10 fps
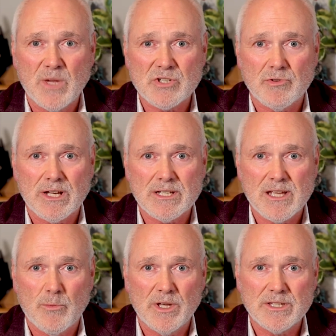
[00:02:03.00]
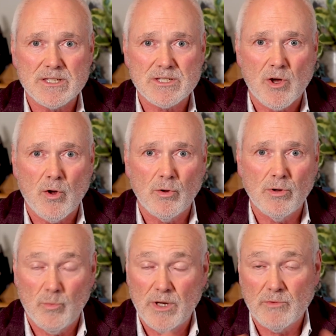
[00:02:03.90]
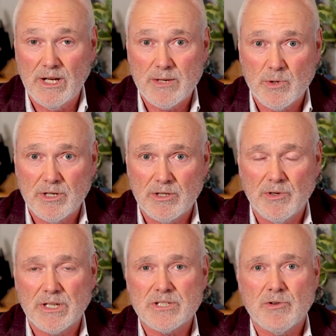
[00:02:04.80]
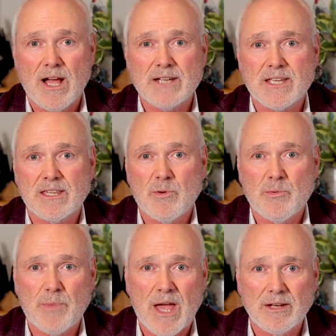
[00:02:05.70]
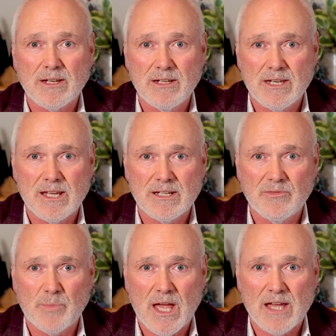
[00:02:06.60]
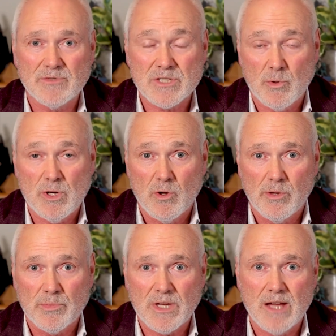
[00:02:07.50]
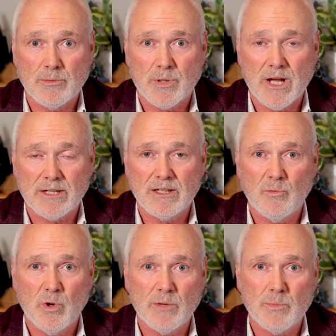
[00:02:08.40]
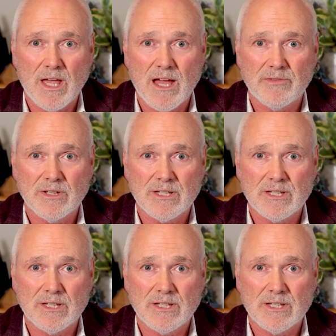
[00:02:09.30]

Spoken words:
measuring someone's soul, when really what you're doing is you're asking them about negative behaviour. So we call them counterproductive work behaviour